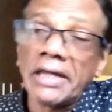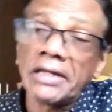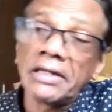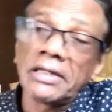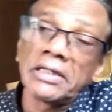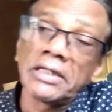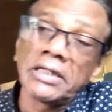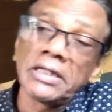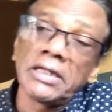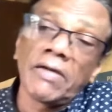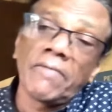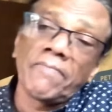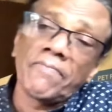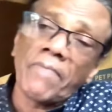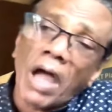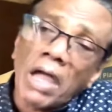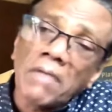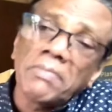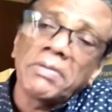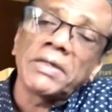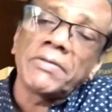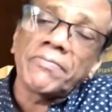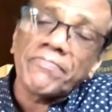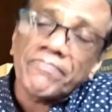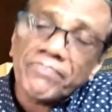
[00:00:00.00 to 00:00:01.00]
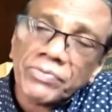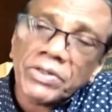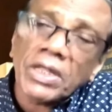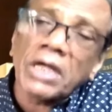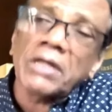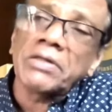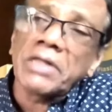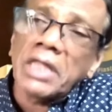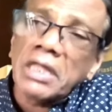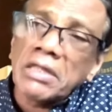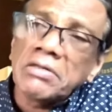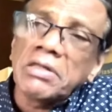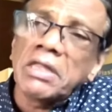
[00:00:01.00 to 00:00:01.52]
And the, I mean,
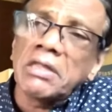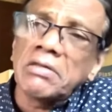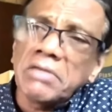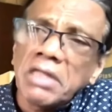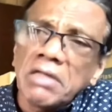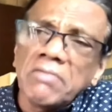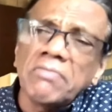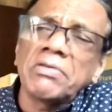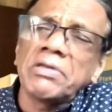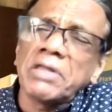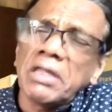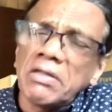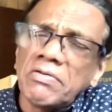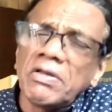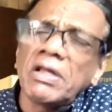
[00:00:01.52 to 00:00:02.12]
they, they, they,